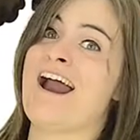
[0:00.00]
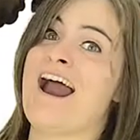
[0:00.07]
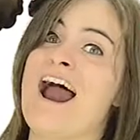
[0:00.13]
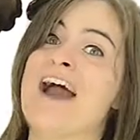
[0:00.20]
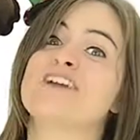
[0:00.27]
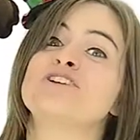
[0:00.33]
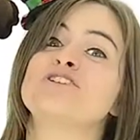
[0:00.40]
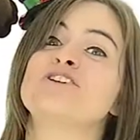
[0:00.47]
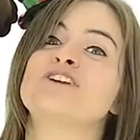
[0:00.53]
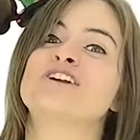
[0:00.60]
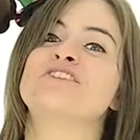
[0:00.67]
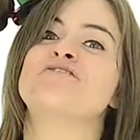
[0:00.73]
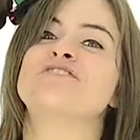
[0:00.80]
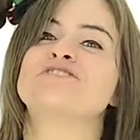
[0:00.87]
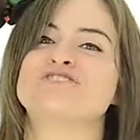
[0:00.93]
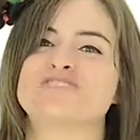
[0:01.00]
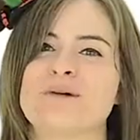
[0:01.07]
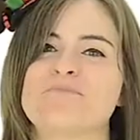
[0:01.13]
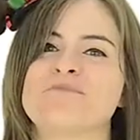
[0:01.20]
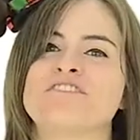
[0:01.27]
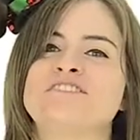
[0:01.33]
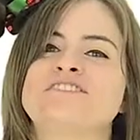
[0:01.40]
Are you looking for
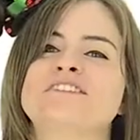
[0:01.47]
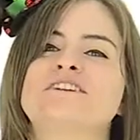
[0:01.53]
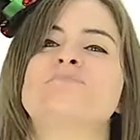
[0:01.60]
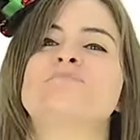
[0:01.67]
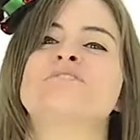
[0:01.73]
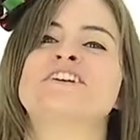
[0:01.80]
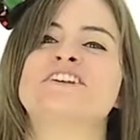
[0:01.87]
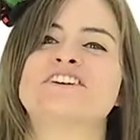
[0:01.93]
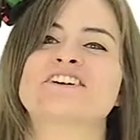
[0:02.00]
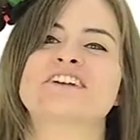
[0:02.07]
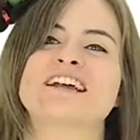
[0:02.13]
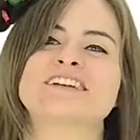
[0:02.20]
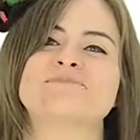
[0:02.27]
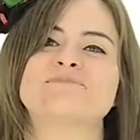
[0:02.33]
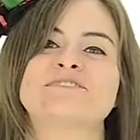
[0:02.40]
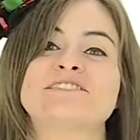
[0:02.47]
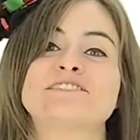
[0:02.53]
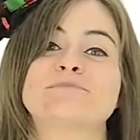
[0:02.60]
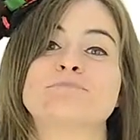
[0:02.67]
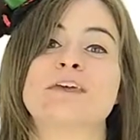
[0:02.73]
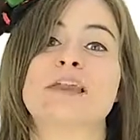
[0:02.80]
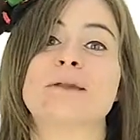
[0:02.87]
something to complete your Christmas
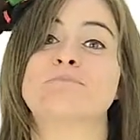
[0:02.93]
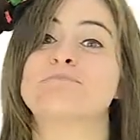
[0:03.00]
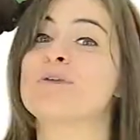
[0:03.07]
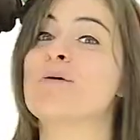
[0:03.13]
display?